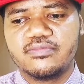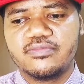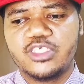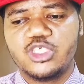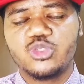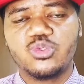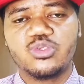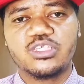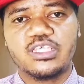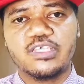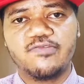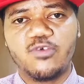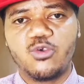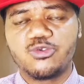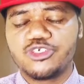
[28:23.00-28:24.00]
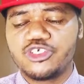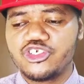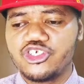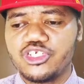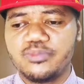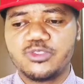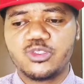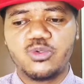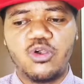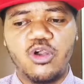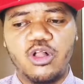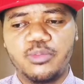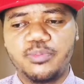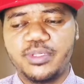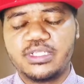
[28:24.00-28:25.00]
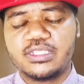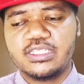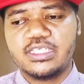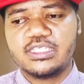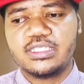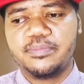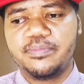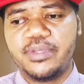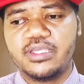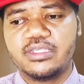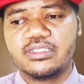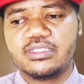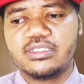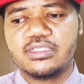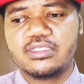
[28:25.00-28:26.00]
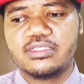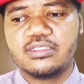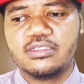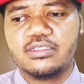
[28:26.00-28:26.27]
It will give ownership to all participants.